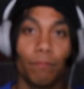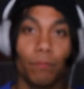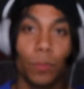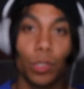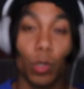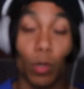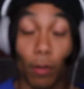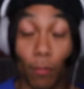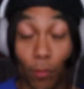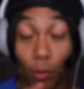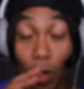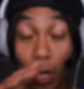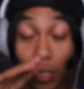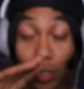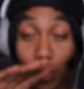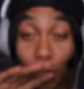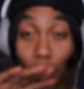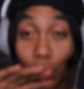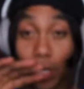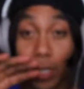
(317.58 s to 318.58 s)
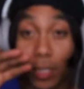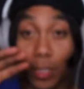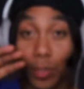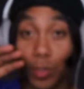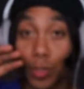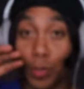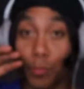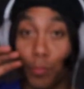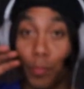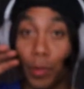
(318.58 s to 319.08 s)
So if you actually look
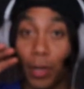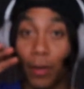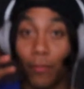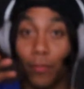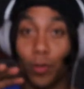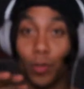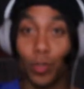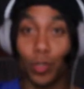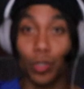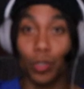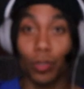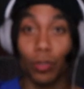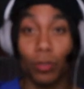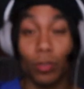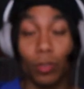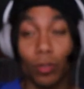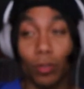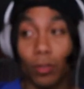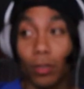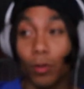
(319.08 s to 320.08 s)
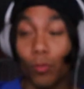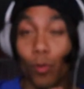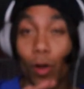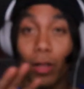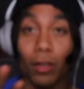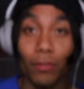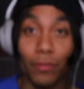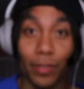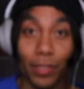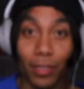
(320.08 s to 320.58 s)
into the big future, you're
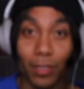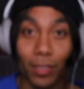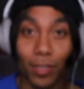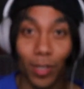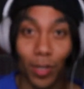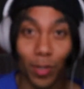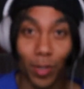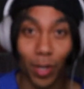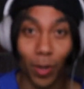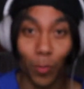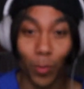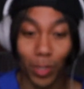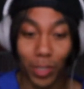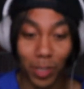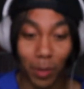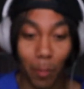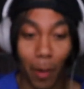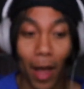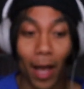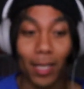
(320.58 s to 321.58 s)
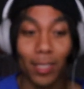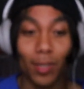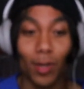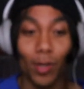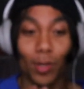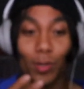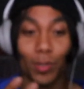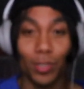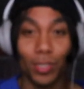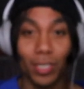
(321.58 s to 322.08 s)
irrelevant. You know, like once you pass
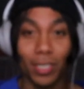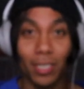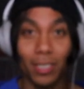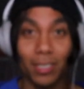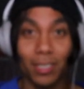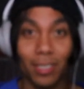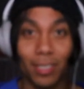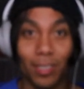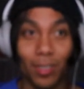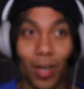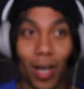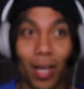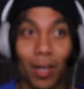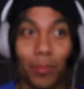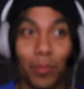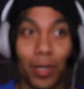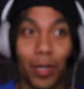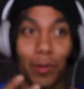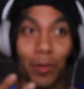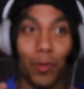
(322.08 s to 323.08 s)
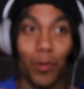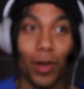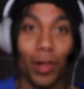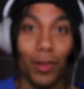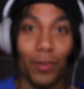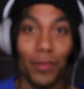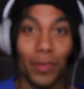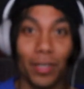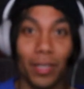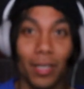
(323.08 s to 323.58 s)
on your genes, you kind of become
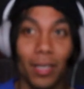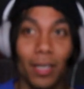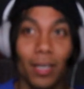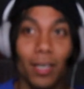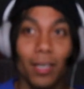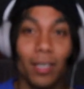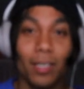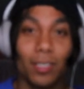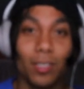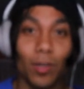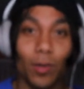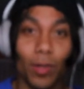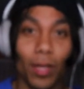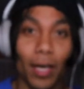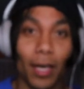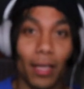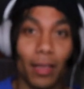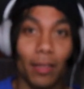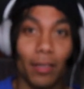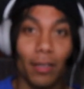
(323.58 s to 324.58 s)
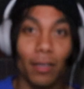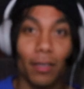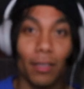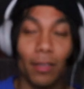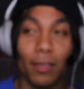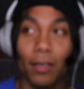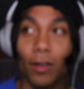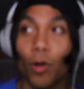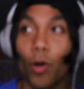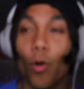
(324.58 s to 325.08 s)
irrelevant. So like
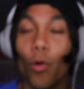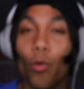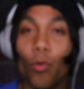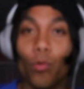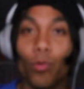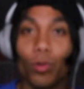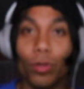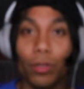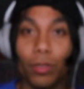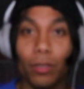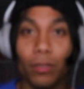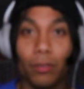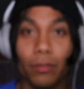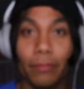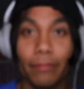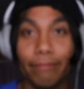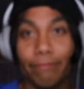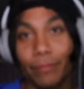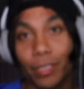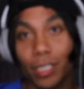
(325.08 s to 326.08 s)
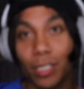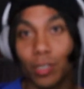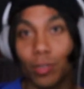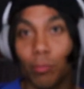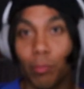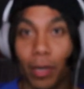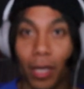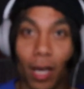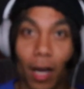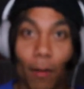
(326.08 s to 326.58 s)
the goal is
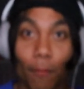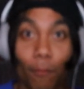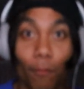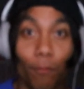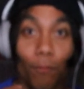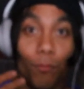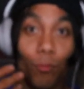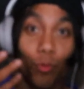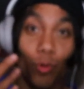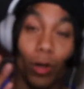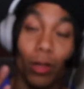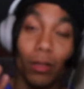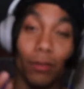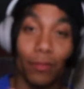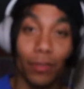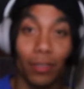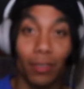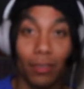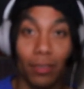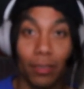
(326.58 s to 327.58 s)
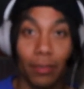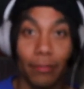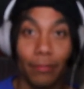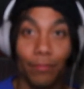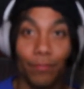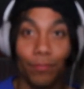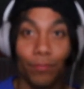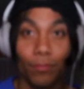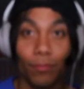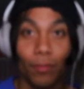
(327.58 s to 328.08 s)
to become relevant.
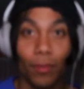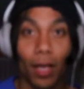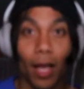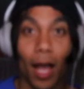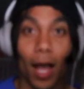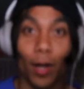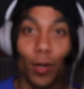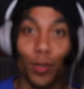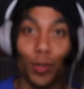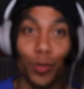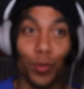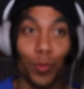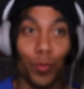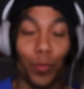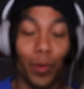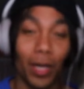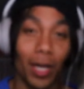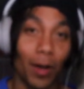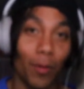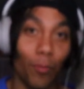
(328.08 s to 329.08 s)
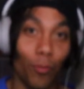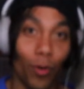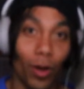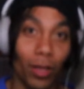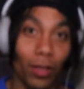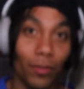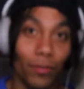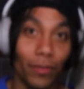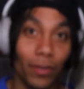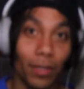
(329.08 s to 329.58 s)
How do you become
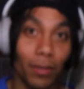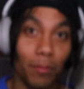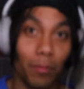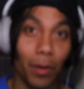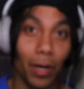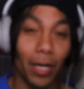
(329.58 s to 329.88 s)
relevant?